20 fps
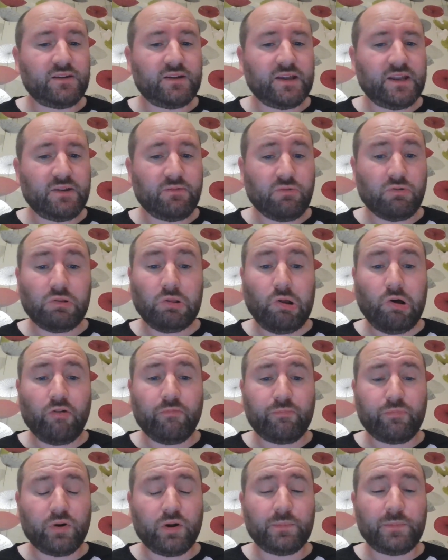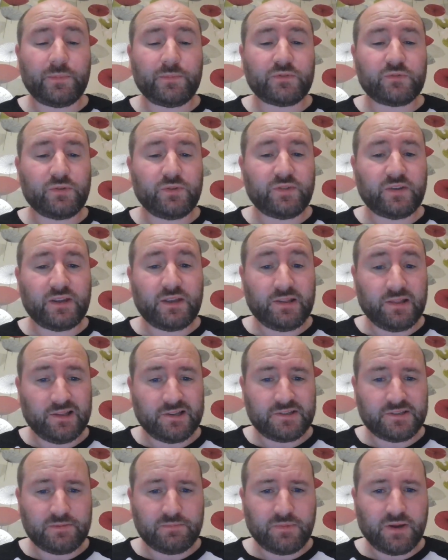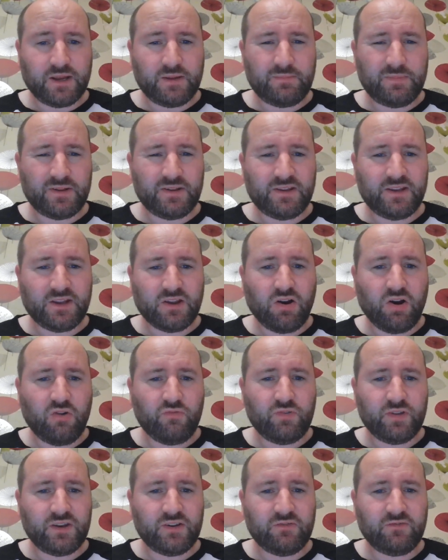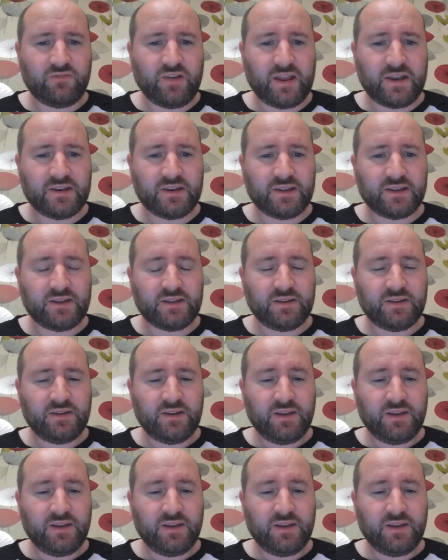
and there were a lot of problems with it, at least in my opinion, you can't really defend it